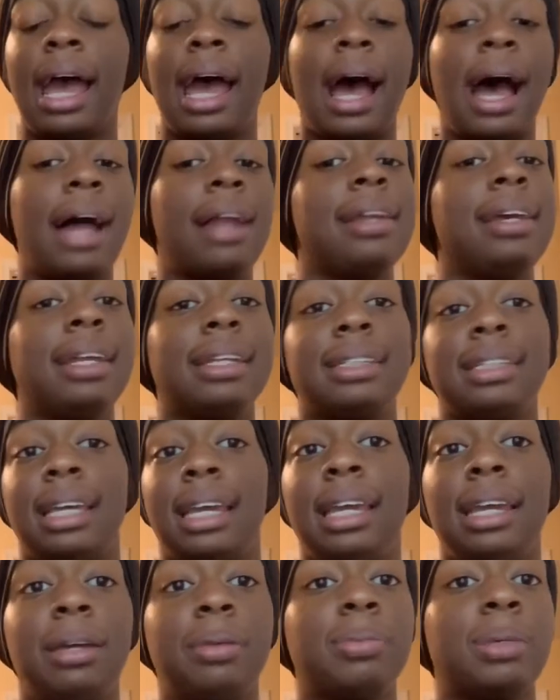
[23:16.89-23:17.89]
I needed to
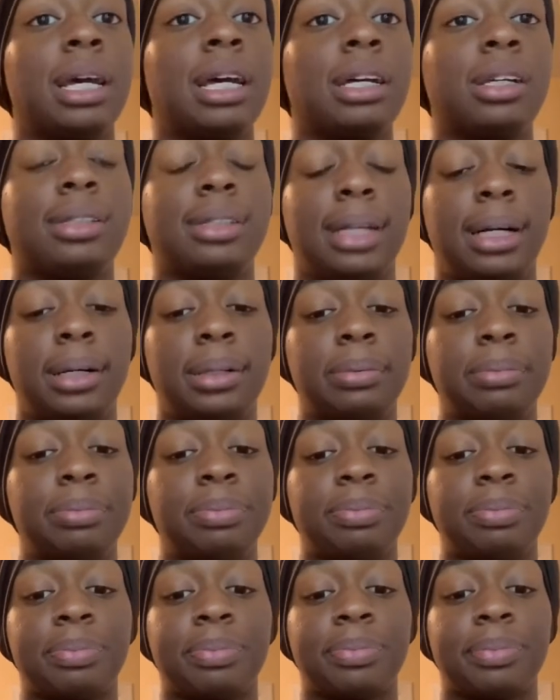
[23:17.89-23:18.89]
eat. So
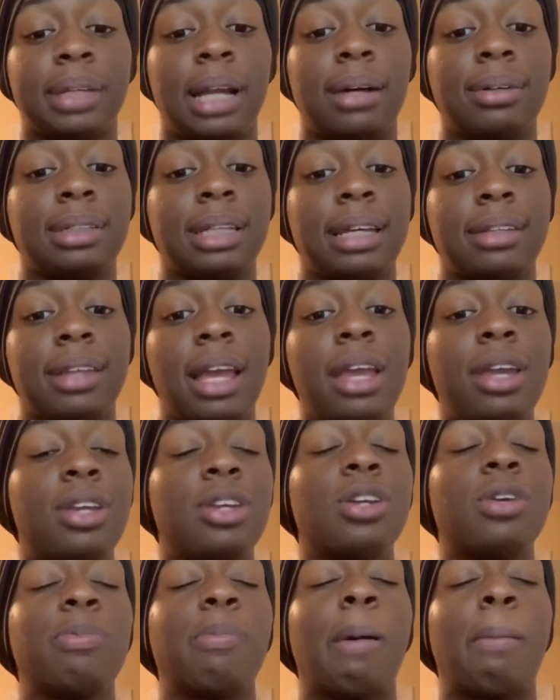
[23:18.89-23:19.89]
I was like, thank
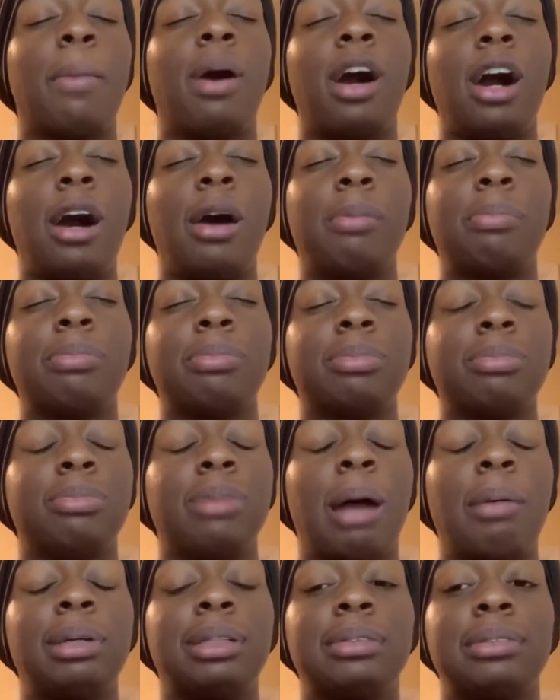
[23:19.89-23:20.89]
you. My mom
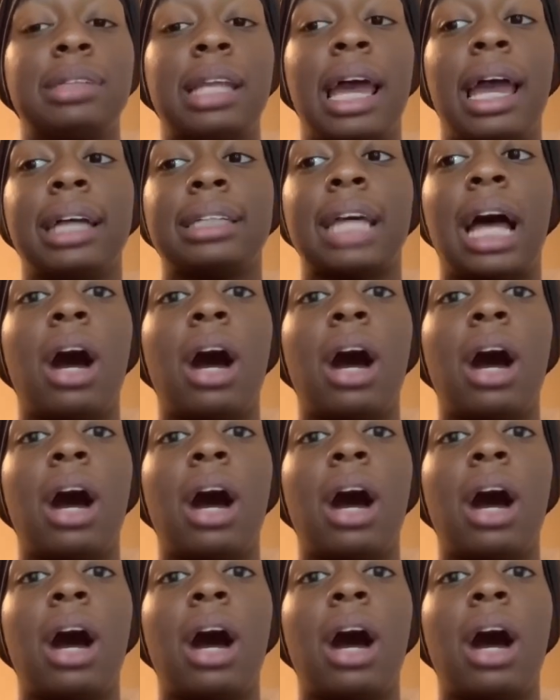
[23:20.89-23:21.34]
got me some snacks.